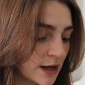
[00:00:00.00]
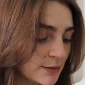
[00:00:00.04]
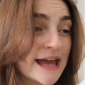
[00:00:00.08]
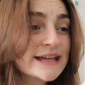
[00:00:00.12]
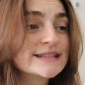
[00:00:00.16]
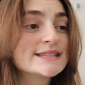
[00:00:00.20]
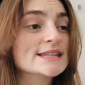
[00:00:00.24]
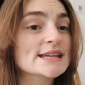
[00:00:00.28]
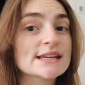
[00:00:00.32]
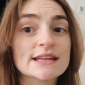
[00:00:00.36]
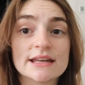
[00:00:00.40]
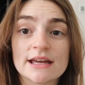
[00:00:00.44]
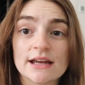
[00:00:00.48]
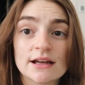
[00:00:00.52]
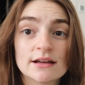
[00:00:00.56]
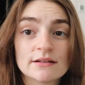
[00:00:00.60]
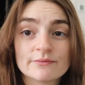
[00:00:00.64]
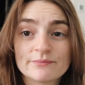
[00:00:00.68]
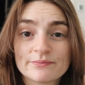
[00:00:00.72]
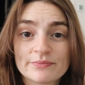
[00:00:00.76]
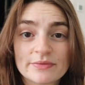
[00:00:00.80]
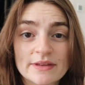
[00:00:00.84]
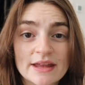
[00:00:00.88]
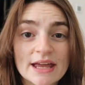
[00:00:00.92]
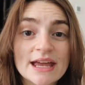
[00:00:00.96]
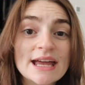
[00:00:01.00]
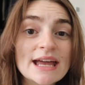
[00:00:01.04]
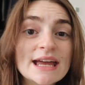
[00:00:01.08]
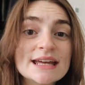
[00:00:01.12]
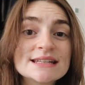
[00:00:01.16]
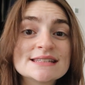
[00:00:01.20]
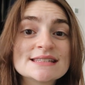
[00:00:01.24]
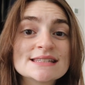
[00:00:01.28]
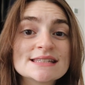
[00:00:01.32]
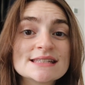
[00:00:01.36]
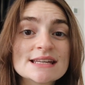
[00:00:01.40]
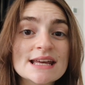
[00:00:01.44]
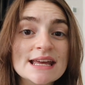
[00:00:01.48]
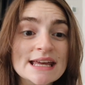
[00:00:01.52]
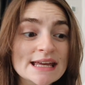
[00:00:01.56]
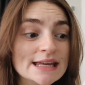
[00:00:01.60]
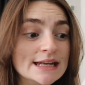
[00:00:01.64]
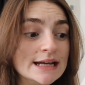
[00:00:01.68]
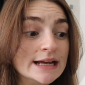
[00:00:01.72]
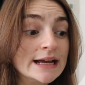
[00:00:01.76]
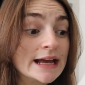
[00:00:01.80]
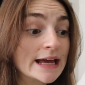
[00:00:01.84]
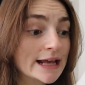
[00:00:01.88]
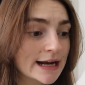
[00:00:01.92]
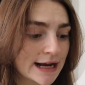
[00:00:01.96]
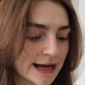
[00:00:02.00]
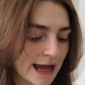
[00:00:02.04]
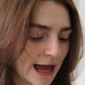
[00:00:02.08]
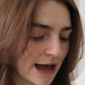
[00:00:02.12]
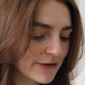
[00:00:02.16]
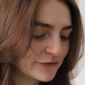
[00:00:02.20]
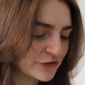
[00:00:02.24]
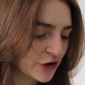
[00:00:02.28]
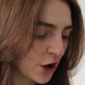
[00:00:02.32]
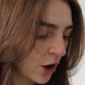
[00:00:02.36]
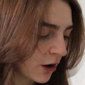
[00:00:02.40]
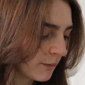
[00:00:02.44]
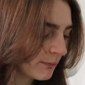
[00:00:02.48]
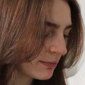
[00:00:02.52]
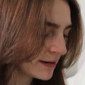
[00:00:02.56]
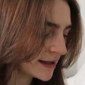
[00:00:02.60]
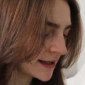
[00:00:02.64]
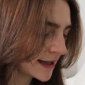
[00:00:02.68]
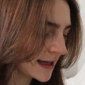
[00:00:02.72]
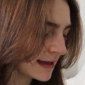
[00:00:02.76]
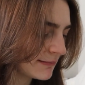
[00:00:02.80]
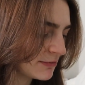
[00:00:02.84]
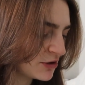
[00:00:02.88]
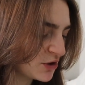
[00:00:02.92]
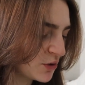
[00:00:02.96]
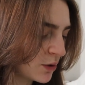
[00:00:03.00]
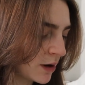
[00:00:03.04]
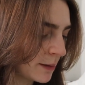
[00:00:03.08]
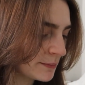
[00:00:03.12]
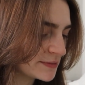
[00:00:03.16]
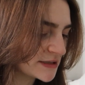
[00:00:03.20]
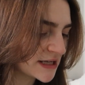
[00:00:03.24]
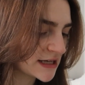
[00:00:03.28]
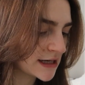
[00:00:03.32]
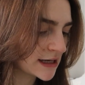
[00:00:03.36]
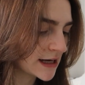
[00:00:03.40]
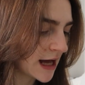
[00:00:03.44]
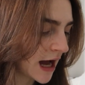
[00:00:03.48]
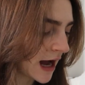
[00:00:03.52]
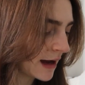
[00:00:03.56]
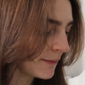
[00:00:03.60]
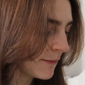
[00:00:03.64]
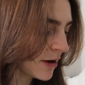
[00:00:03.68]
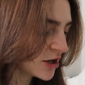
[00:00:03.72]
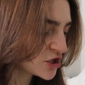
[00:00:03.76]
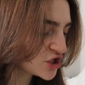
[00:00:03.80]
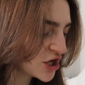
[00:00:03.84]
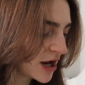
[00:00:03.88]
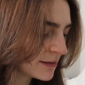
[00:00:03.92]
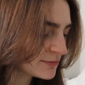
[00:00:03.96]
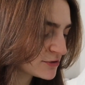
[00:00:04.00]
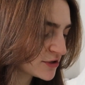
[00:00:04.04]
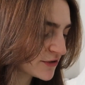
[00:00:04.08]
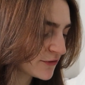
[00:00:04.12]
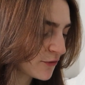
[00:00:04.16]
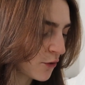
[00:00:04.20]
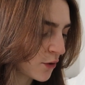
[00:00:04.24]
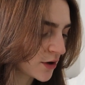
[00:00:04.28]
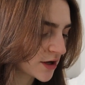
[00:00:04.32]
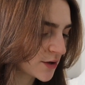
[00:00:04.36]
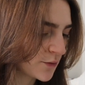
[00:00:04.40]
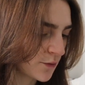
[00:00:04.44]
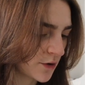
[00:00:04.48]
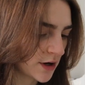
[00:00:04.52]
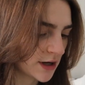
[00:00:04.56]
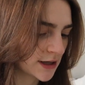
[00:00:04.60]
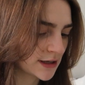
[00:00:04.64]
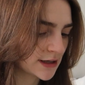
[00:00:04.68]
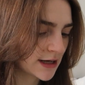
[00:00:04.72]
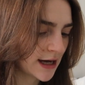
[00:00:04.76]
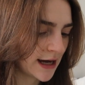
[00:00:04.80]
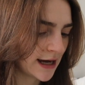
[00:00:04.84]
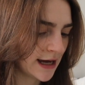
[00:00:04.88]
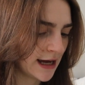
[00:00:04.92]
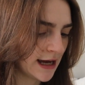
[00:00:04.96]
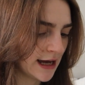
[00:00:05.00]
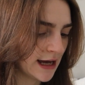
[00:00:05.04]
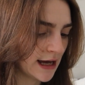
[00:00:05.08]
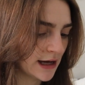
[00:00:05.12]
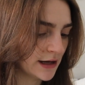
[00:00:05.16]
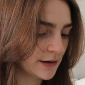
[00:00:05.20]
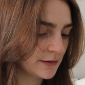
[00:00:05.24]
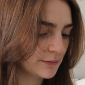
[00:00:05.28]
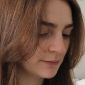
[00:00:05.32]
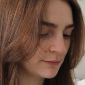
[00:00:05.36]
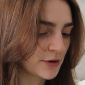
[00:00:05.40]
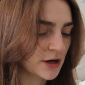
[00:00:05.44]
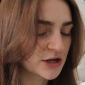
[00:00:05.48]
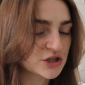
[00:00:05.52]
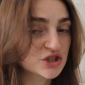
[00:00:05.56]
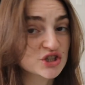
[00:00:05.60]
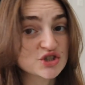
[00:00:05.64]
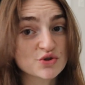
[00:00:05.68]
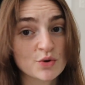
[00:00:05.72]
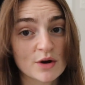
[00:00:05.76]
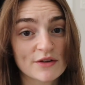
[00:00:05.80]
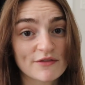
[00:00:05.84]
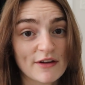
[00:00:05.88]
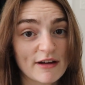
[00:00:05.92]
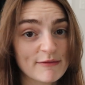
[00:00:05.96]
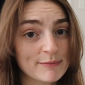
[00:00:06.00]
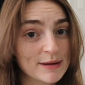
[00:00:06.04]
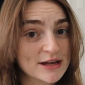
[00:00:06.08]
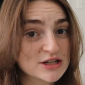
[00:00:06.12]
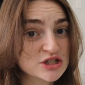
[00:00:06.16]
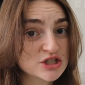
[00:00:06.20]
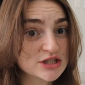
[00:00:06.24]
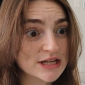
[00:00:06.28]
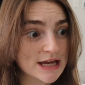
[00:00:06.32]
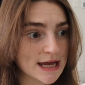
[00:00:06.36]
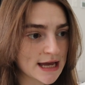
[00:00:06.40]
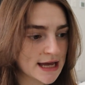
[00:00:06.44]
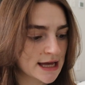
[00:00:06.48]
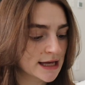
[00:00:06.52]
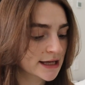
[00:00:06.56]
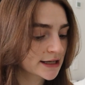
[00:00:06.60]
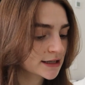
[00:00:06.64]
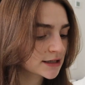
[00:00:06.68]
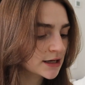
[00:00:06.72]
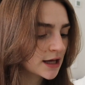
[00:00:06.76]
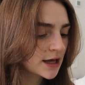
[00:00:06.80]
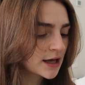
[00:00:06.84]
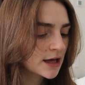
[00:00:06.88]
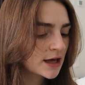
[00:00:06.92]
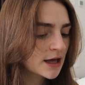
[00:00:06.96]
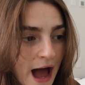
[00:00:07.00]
It's eating. It's eating. And I have not been keeping you updated. I'm on chapter 41 and 325 pages in.